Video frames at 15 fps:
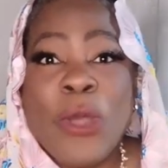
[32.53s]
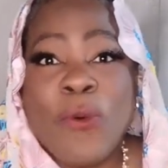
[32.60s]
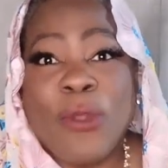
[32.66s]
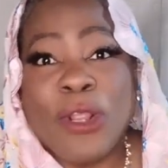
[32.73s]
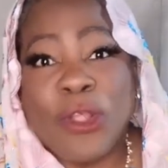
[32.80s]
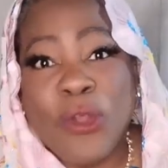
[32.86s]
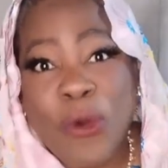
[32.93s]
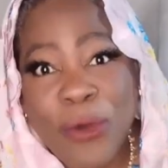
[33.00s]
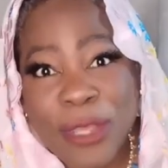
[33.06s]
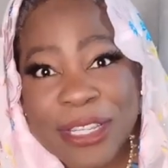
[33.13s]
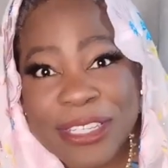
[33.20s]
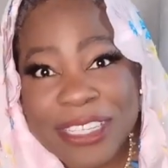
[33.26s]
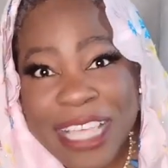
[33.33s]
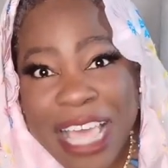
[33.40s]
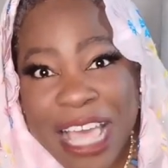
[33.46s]
We're
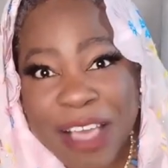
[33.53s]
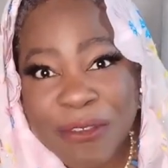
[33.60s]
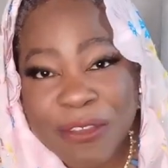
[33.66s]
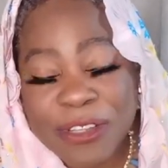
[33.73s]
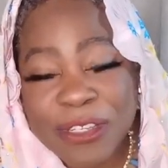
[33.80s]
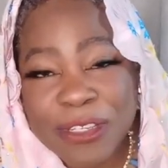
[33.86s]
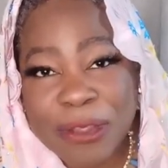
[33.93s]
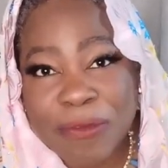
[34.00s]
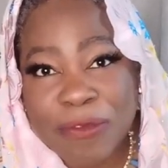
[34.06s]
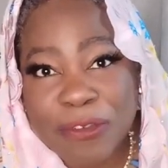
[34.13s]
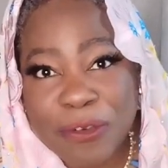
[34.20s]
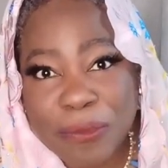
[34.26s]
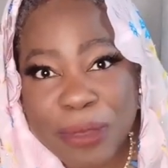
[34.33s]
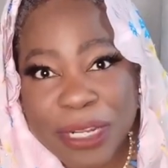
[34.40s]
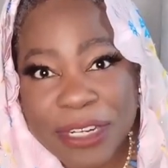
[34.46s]
going to have us some
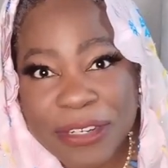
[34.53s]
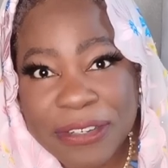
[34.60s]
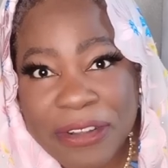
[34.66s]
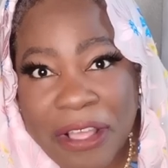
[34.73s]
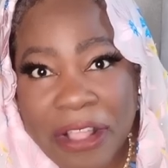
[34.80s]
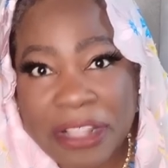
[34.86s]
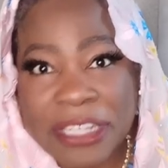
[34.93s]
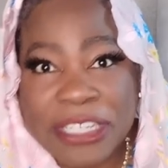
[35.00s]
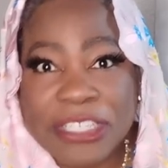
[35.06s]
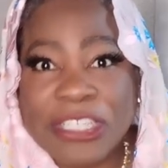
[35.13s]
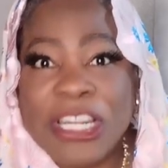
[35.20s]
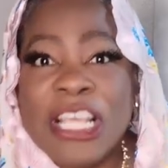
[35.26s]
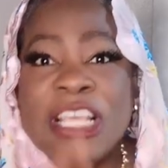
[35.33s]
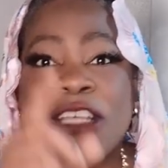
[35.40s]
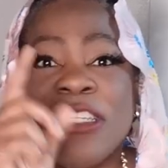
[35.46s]
forbidden
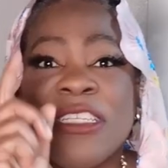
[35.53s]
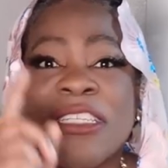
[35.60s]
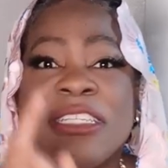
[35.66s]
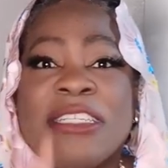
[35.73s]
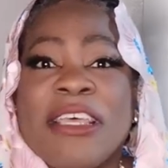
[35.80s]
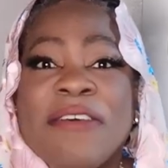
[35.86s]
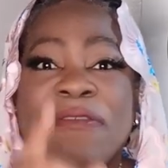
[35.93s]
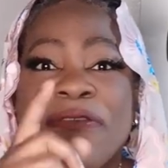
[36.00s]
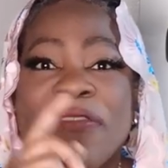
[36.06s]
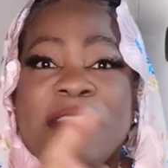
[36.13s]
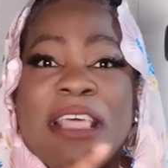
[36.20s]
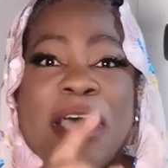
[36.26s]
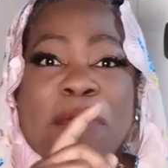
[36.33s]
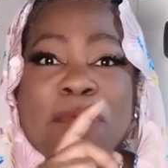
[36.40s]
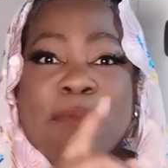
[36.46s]
knowledge, stuff
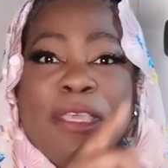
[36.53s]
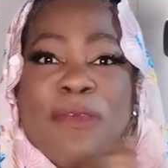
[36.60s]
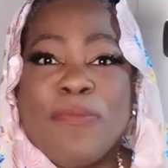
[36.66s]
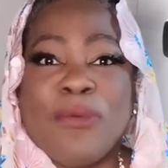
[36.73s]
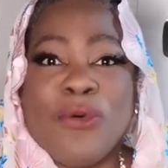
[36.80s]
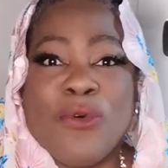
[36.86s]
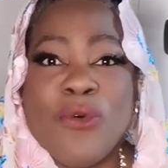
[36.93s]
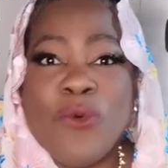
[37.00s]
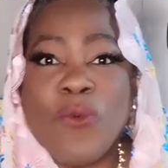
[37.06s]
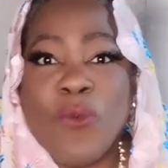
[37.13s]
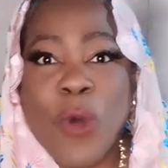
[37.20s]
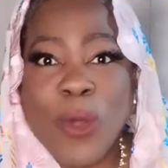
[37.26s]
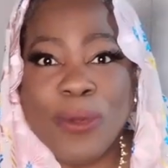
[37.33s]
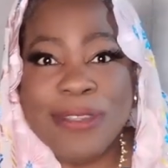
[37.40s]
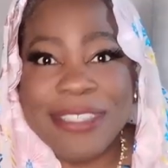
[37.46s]
that people
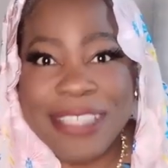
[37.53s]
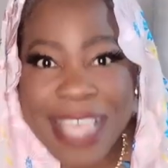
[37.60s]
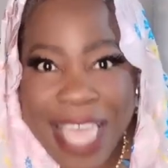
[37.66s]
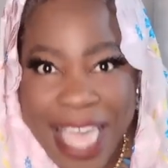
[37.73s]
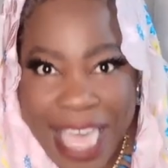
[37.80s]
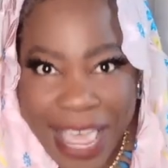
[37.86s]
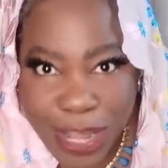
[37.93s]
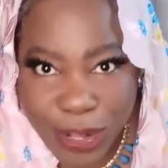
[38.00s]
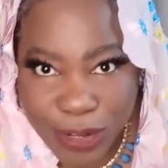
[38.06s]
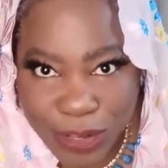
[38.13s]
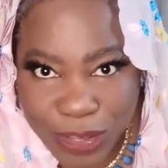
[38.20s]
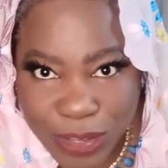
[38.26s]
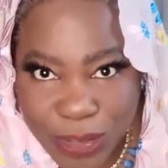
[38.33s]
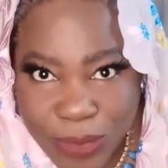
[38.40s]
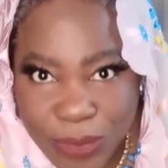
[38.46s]
won't tell
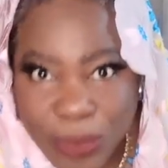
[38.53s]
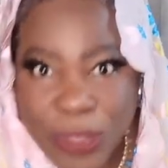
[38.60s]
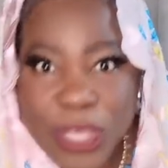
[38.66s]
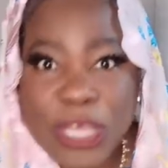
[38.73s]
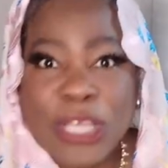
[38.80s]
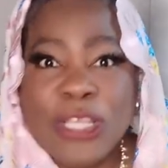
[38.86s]
you